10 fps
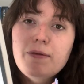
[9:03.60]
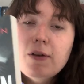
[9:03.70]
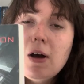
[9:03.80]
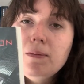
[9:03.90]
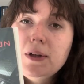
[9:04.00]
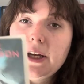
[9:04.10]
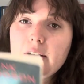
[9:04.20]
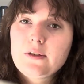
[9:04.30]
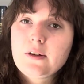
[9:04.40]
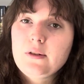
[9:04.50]
from the
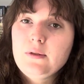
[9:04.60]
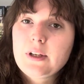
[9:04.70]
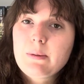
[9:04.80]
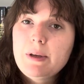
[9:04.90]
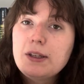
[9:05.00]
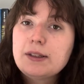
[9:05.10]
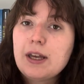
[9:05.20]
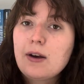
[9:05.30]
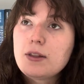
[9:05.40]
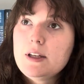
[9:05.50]
intern who's like being
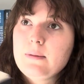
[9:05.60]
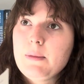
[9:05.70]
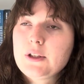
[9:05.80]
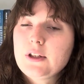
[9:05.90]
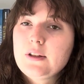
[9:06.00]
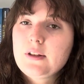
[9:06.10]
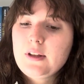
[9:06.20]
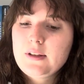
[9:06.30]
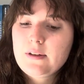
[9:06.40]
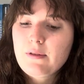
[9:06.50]
sent on these missions to
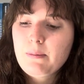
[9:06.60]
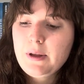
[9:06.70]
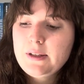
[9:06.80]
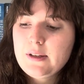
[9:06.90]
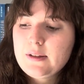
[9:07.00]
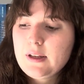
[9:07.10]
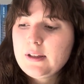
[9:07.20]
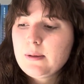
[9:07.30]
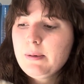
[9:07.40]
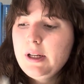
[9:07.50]
these different places.
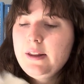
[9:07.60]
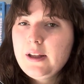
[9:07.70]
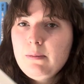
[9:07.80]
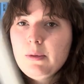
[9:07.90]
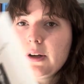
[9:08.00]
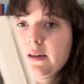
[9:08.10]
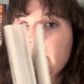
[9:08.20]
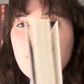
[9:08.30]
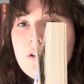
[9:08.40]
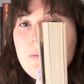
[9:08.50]
It's a pretty thin book, so I
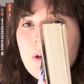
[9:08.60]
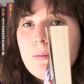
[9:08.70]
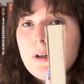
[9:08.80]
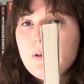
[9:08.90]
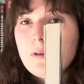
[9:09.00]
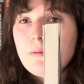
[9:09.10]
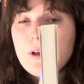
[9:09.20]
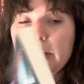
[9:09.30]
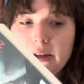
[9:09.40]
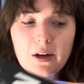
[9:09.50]
thought it'd be a pretty quick
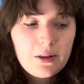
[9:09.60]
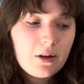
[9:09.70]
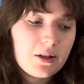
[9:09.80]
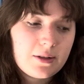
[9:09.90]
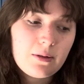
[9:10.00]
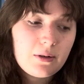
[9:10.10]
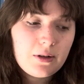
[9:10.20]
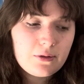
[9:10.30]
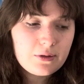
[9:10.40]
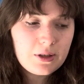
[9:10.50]
read, and I thought it sounded
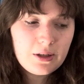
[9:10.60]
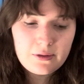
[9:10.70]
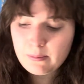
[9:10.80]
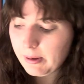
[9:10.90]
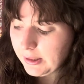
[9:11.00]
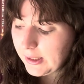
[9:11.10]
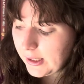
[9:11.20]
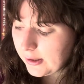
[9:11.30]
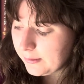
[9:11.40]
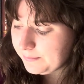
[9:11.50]
interesting, so I picked that
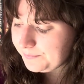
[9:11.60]
up.